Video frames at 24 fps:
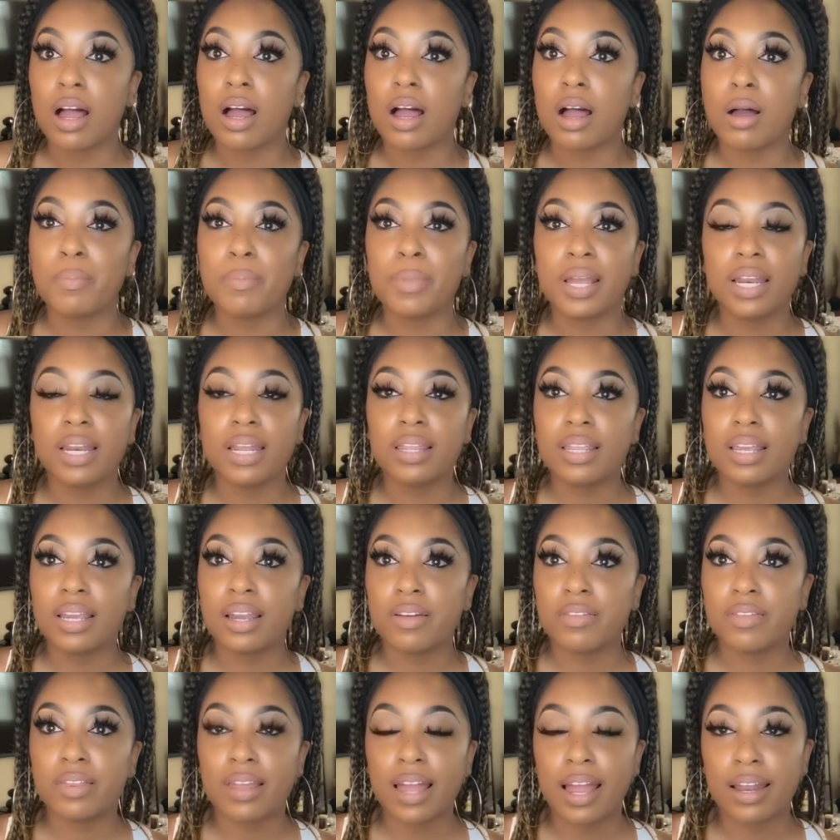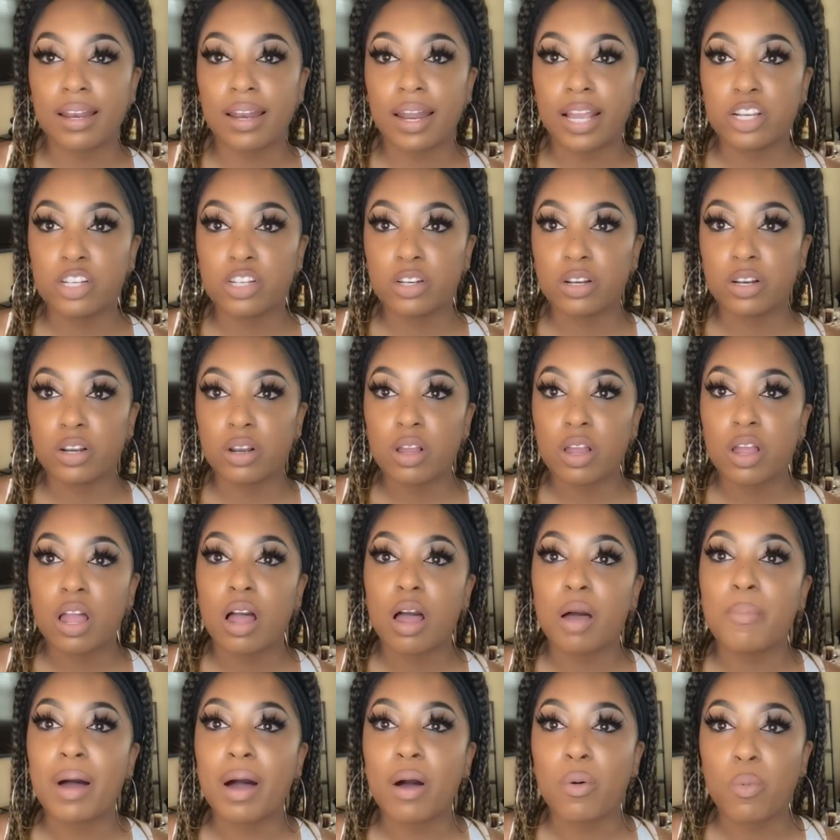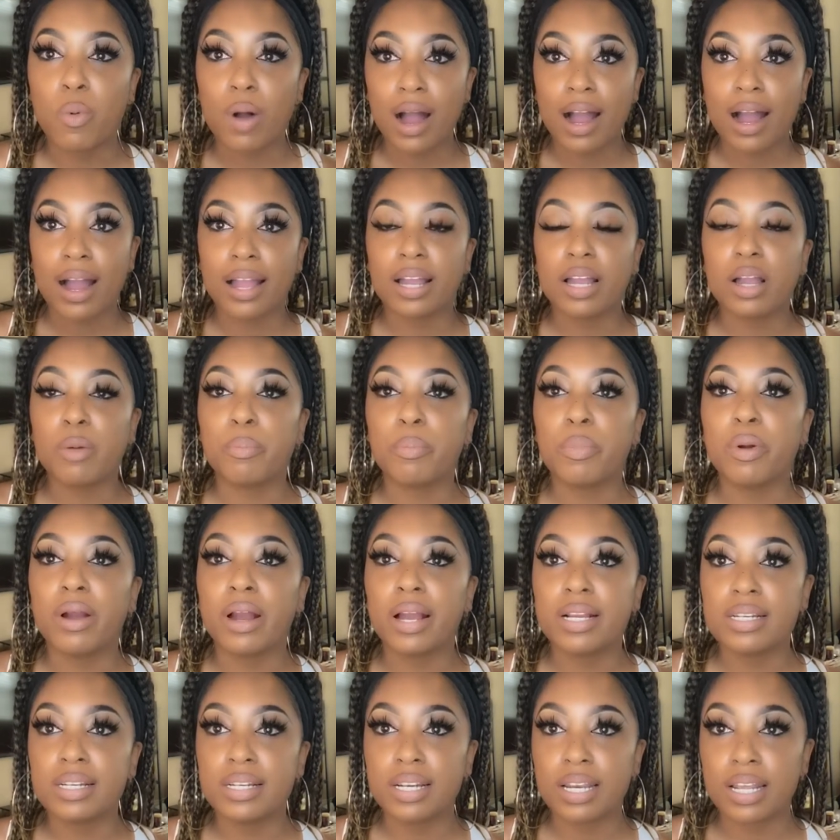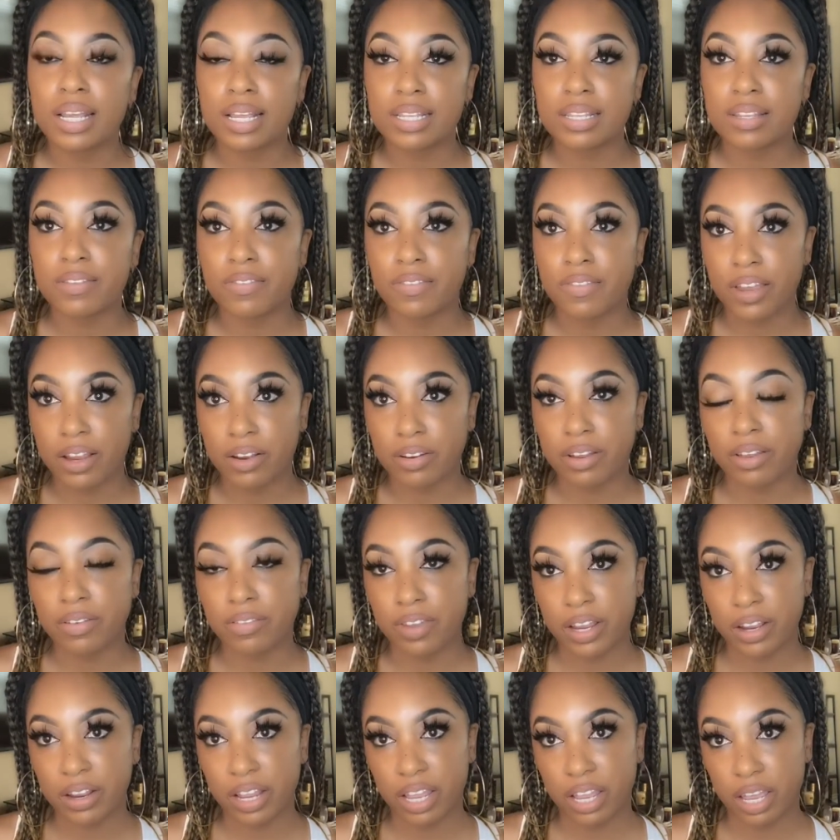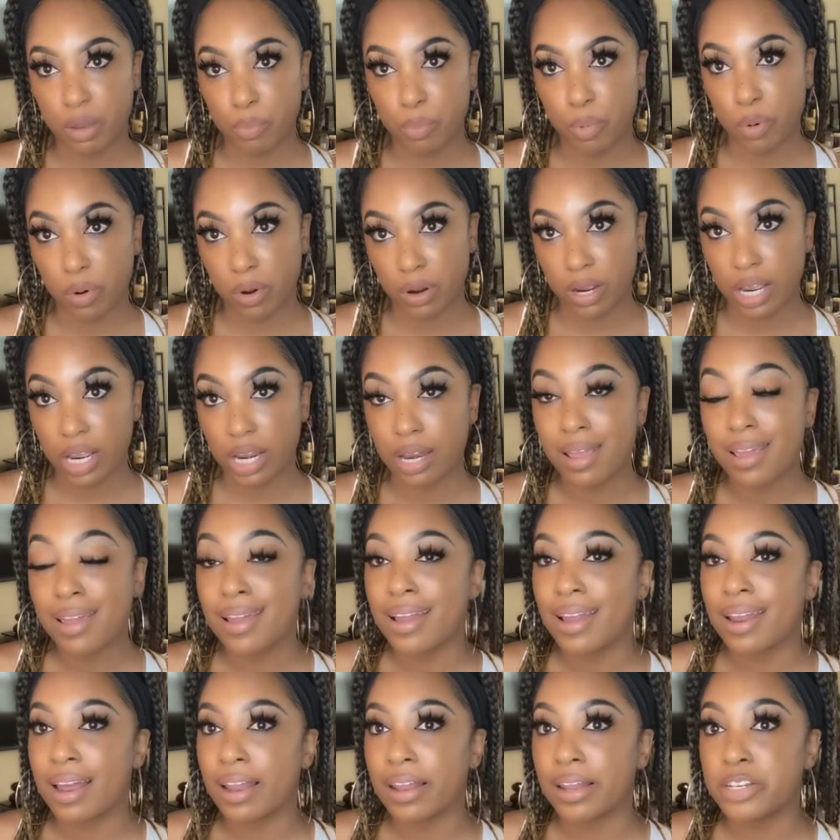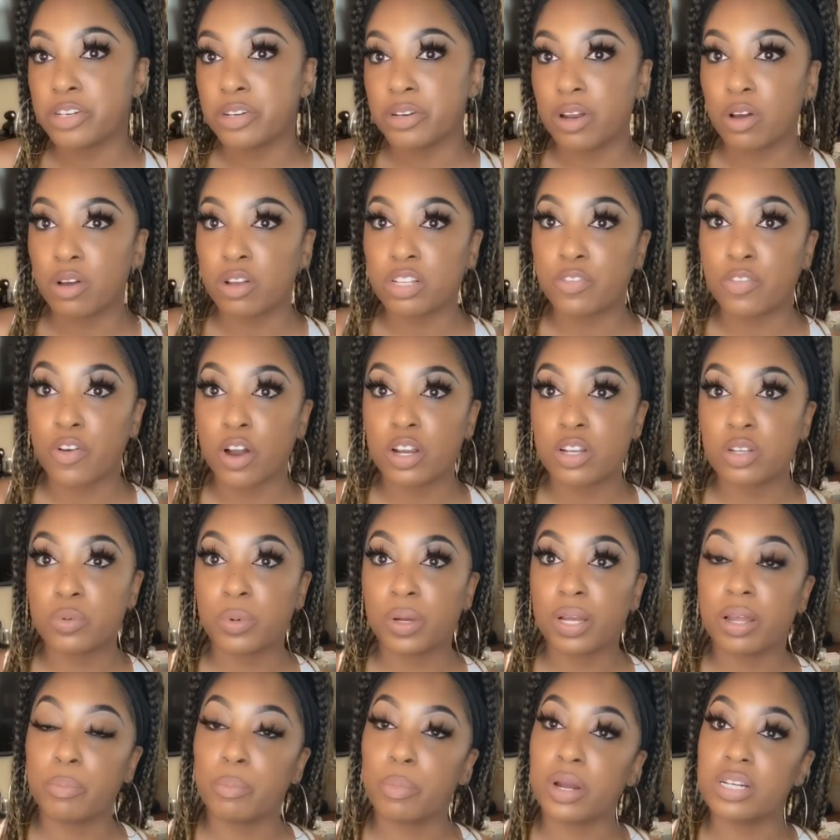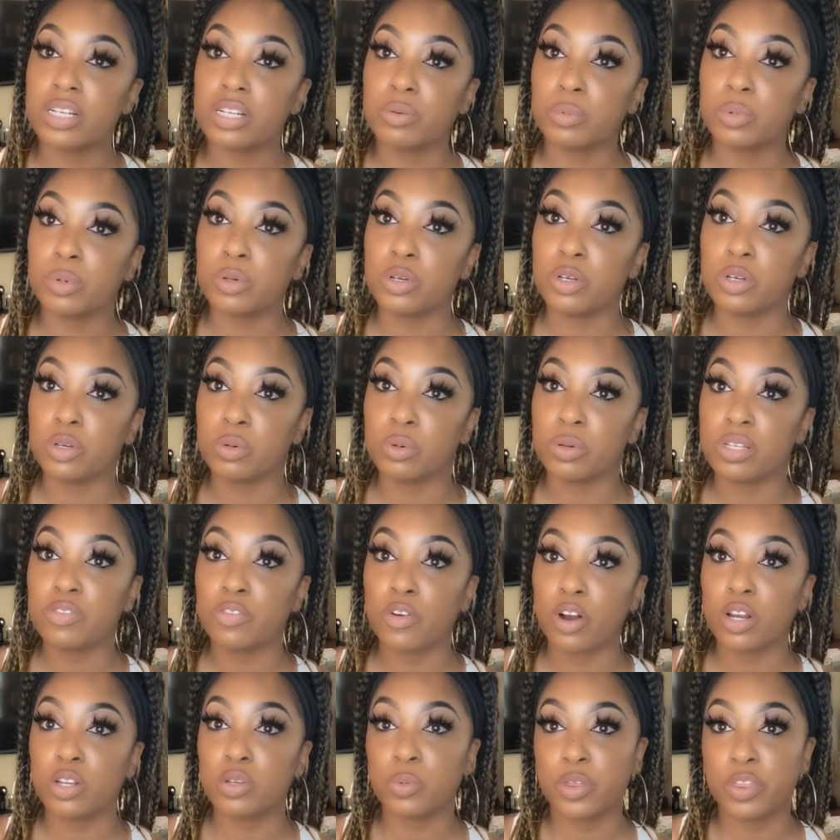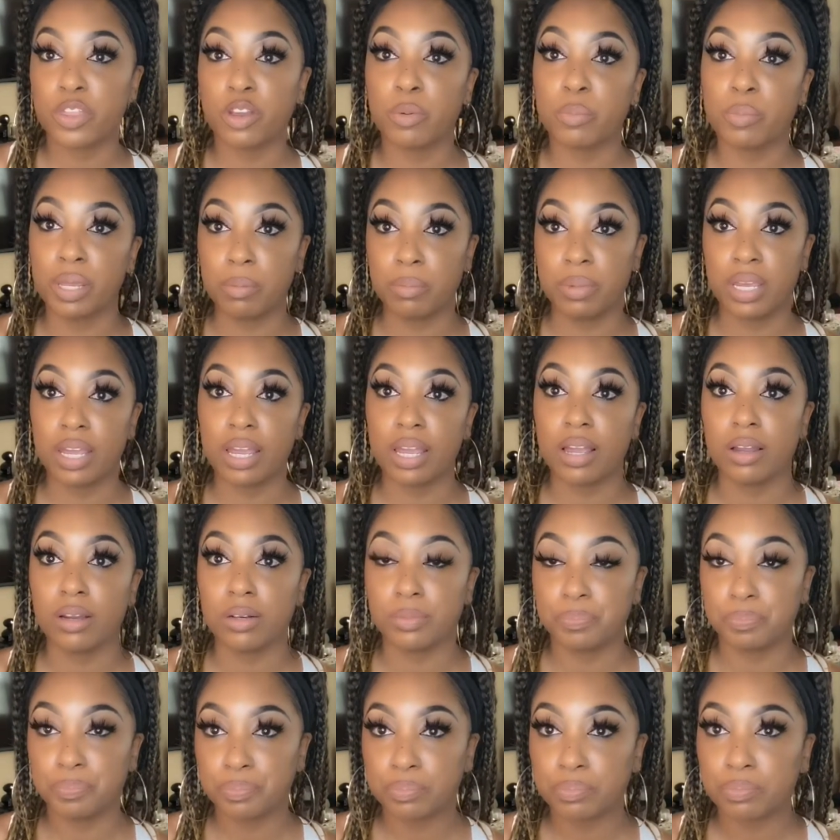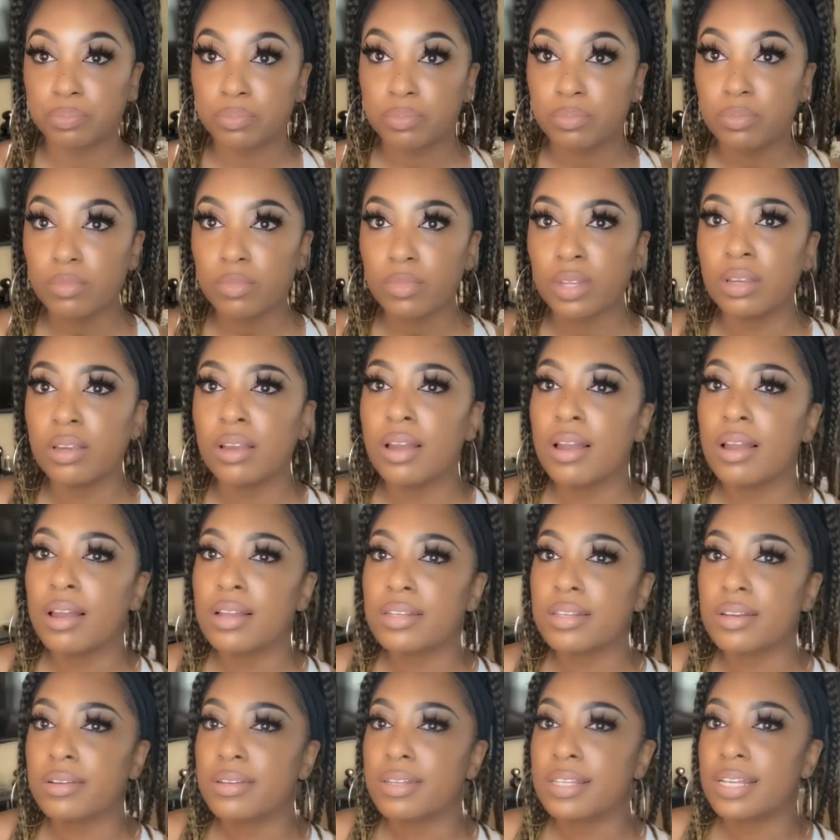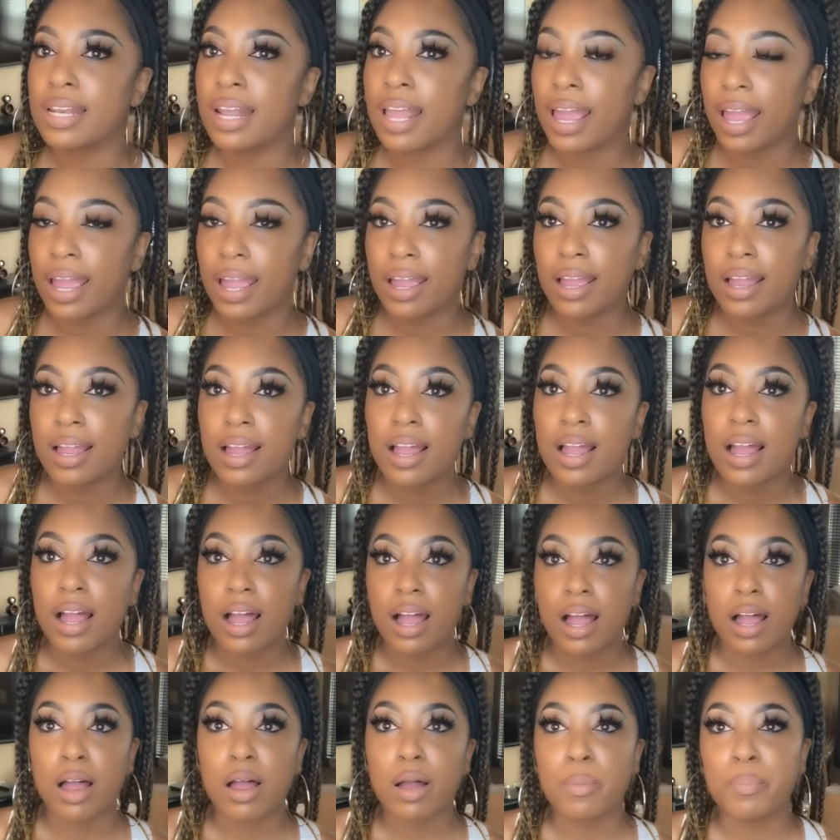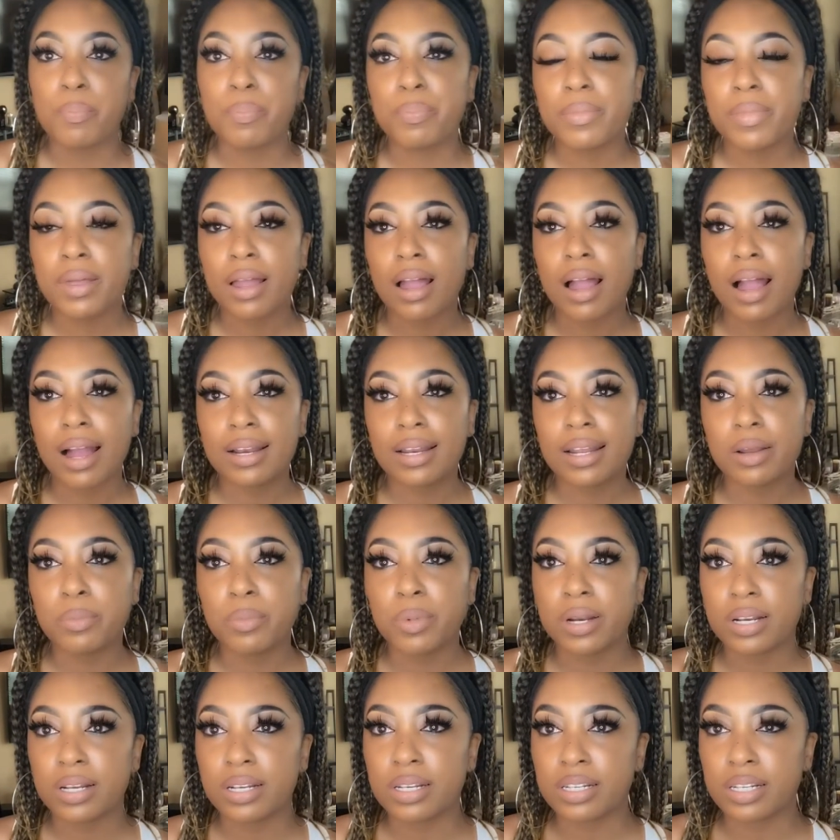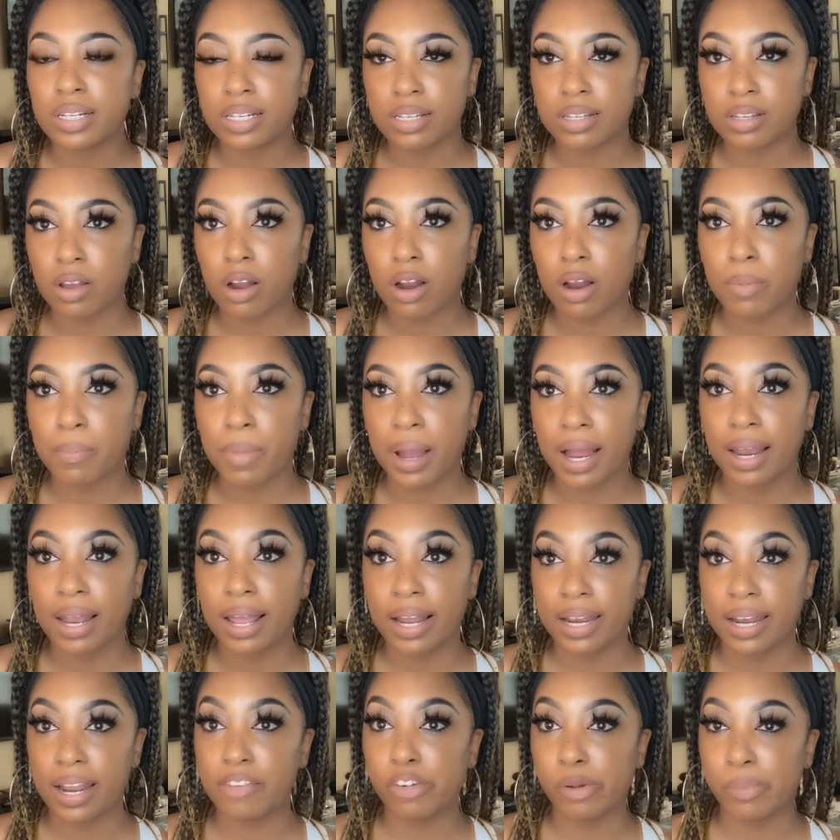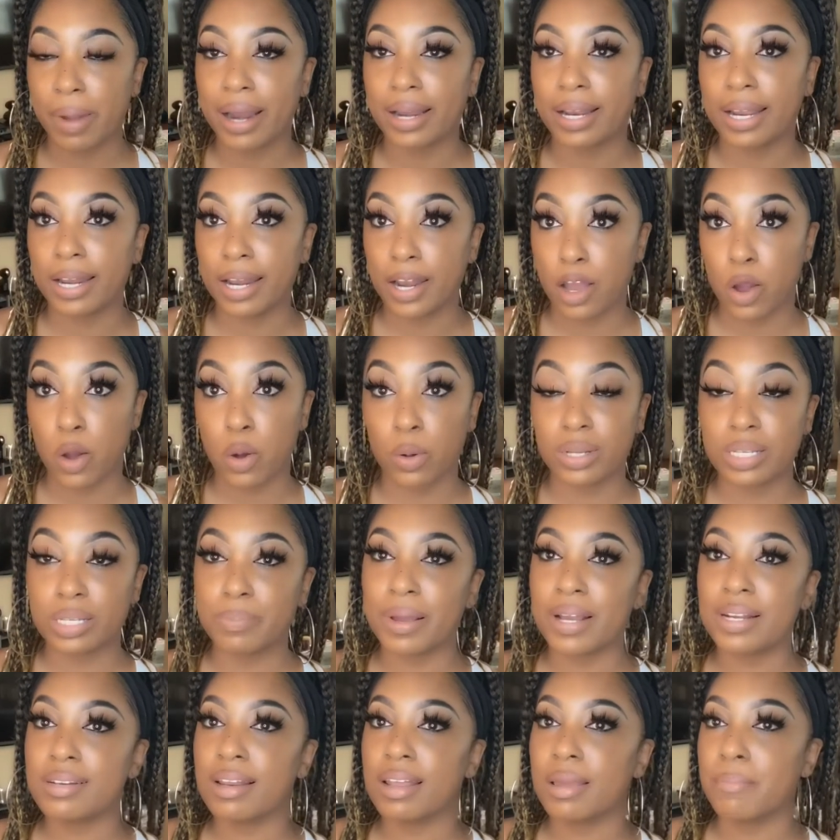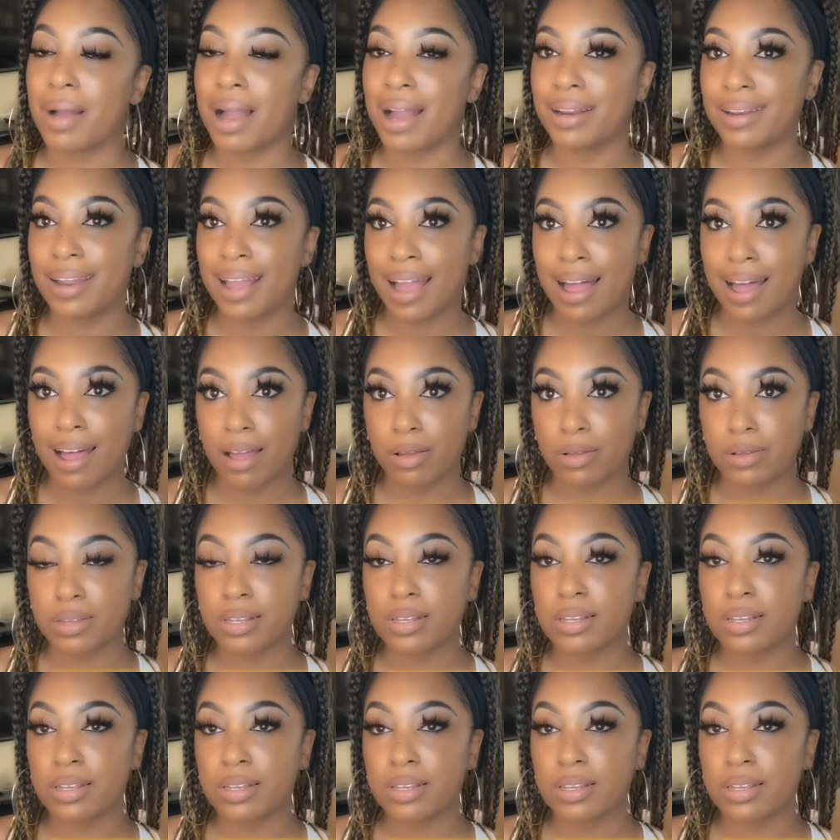anything of that nature, about why compression is very, very important. And I'll let you know as far as what compression will do as far as with your BBL. So today, I did want to just start by letting everybody know, especially my gals,